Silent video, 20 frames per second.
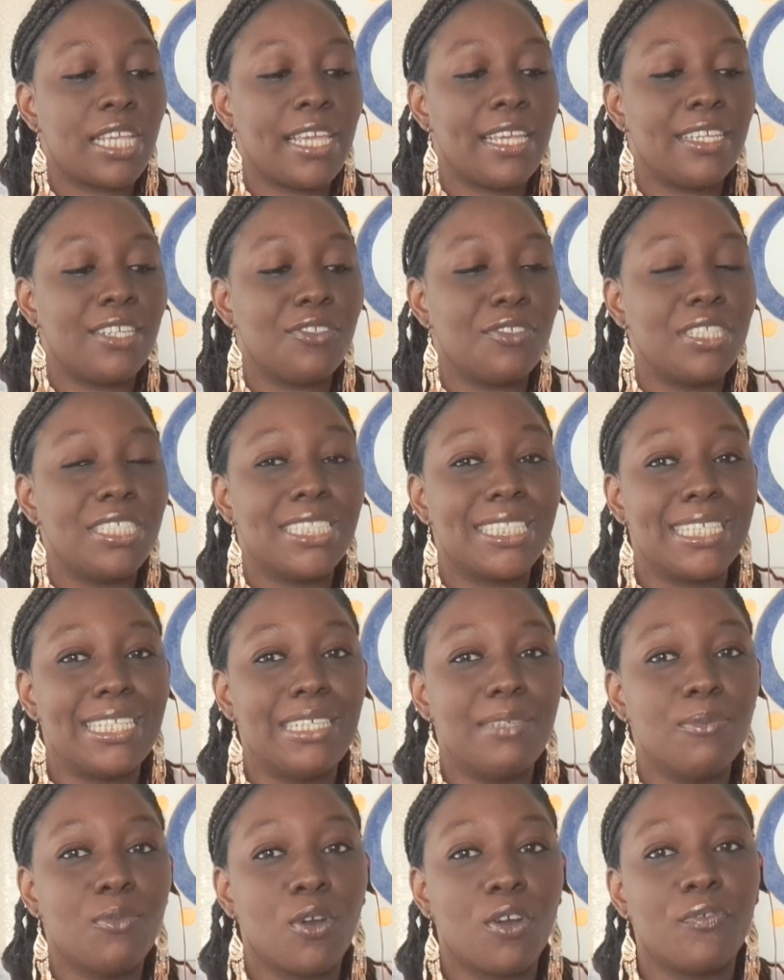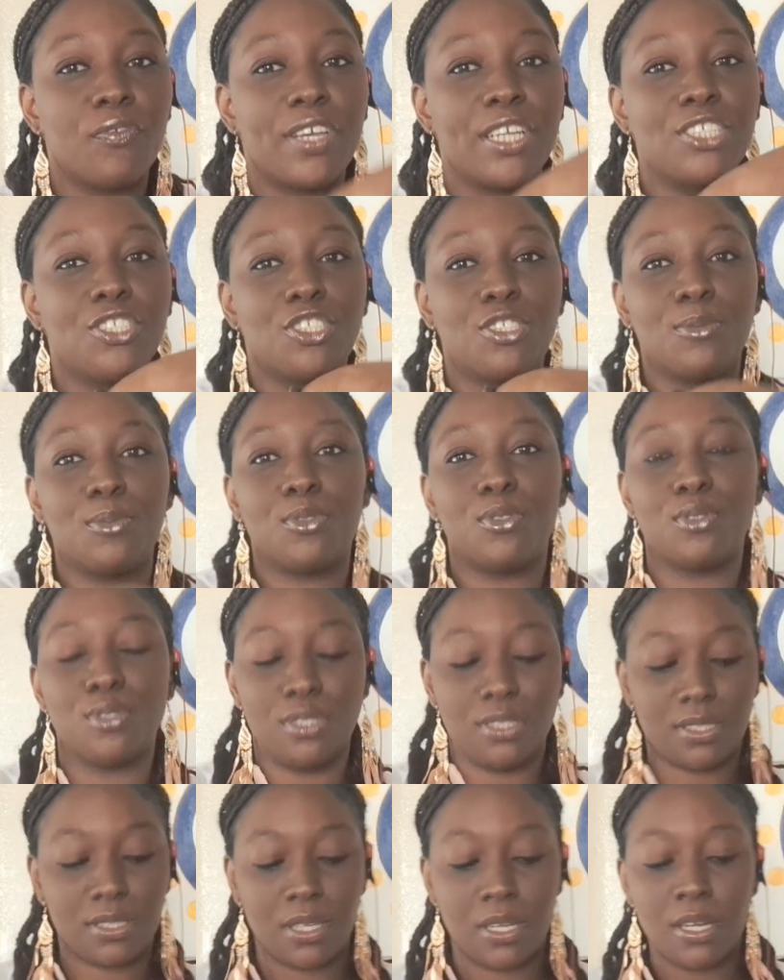saying you need to eat more vegetables.